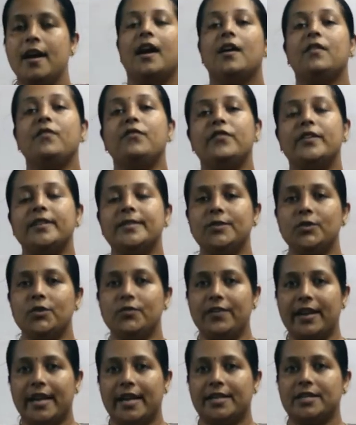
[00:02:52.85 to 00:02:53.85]
Our first
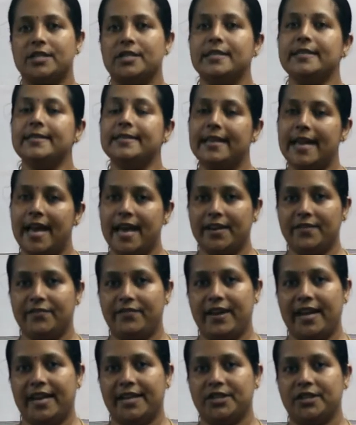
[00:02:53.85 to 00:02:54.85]
fraction is like
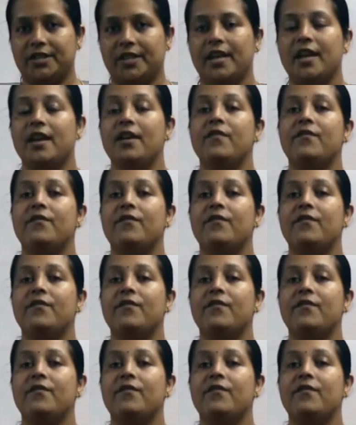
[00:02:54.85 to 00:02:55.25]
fraction.